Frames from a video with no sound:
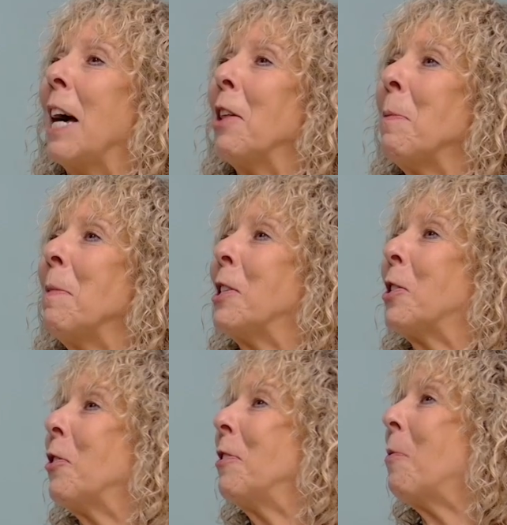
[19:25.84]
them the
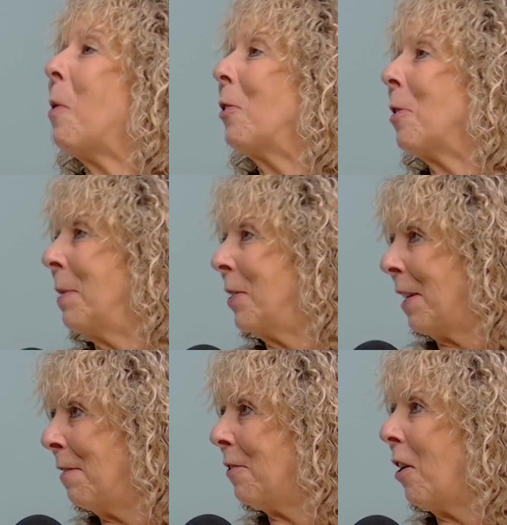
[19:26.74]
story of one of them because
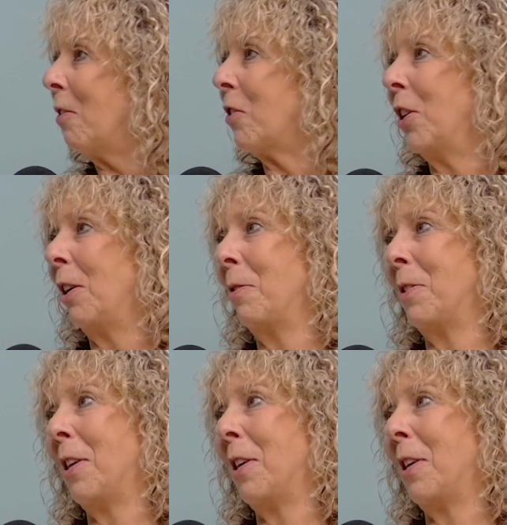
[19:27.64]
it involves you.